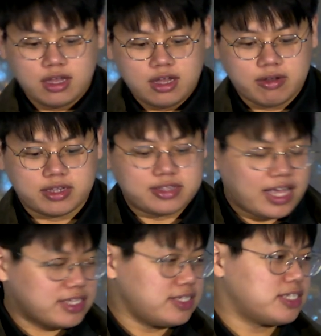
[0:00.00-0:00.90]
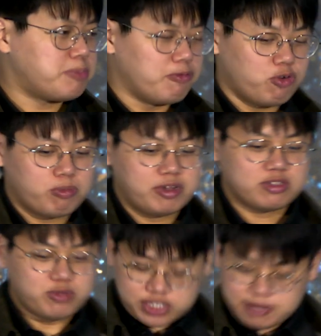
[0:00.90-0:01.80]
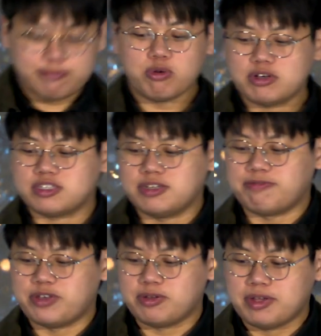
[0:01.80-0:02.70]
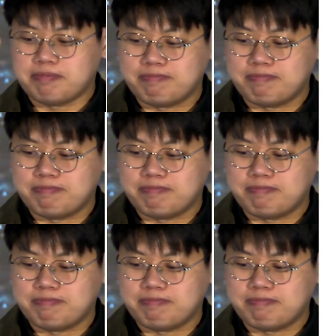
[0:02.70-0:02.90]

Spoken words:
Okay, the next is performance, which is the focus of vLLM.